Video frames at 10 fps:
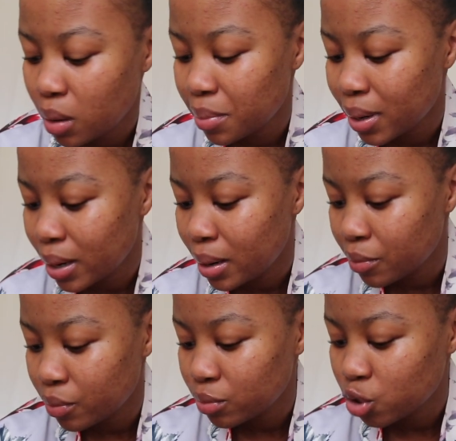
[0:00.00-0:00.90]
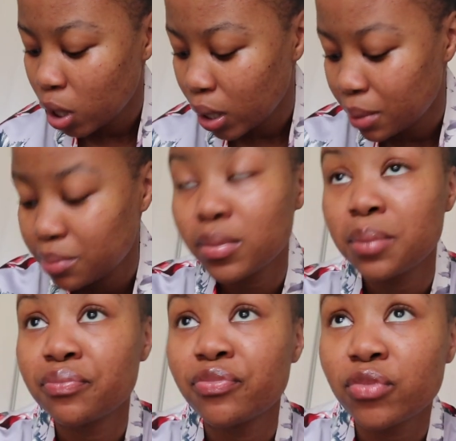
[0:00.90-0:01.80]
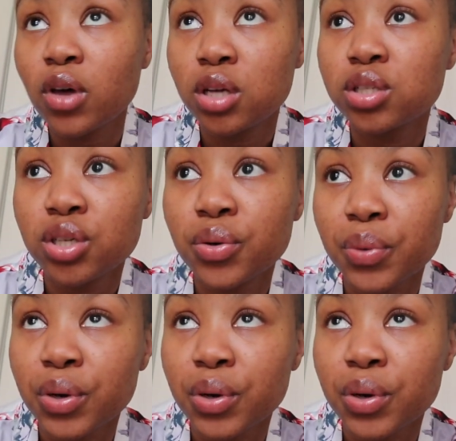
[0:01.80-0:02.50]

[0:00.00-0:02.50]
but I'm considering